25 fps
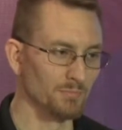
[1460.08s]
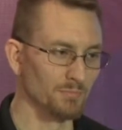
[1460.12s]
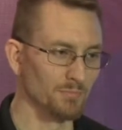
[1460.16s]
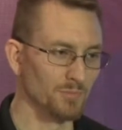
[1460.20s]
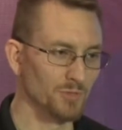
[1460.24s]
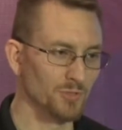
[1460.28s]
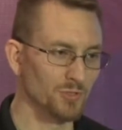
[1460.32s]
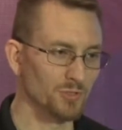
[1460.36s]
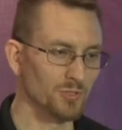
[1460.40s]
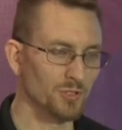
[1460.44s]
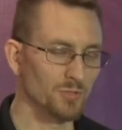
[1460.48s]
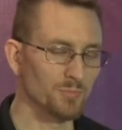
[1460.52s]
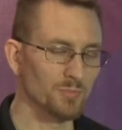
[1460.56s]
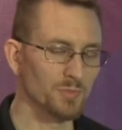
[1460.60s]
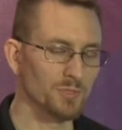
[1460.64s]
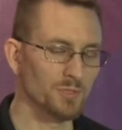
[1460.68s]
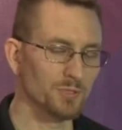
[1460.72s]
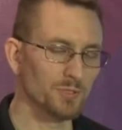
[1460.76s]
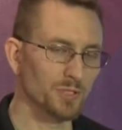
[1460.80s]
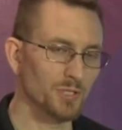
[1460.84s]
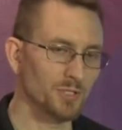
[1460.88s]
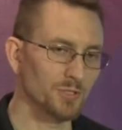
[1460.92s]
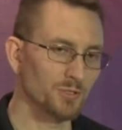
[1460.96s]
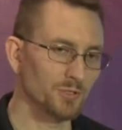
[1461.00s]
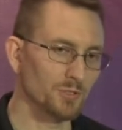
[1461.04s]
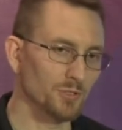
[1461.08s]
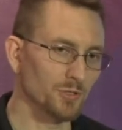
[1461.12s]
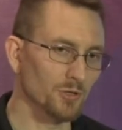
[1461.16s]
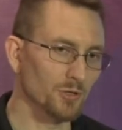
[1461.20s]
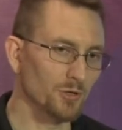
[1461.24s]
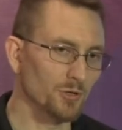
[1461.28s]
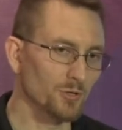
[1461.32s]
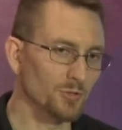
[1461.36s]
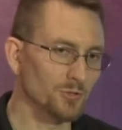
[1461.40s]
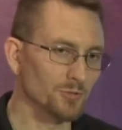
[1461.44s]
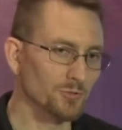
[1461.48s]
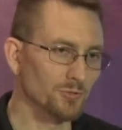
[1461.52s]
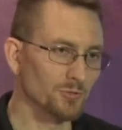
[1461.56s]
Some of the testing
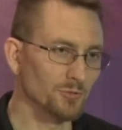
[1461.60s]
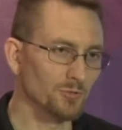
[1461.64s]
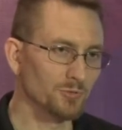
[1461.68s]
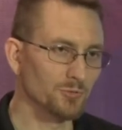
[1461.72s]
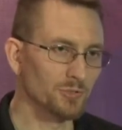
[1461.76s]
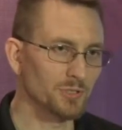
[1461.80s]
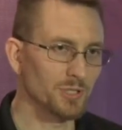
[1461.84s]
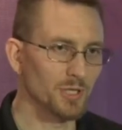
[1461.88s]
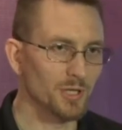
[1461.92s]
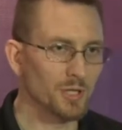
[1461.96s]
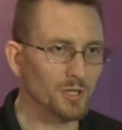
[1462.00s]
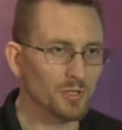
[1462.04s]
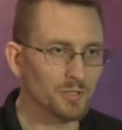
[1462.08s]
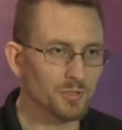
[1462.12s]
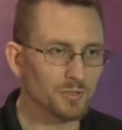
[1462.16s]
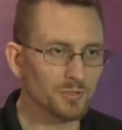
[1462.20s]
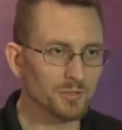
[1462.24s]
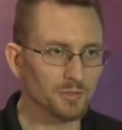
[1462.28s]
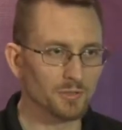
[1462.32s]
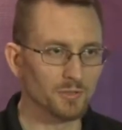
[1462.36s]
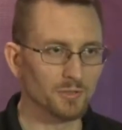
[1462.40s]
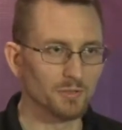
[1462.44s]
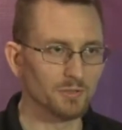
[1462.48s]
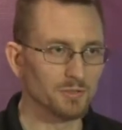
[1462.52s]
also takes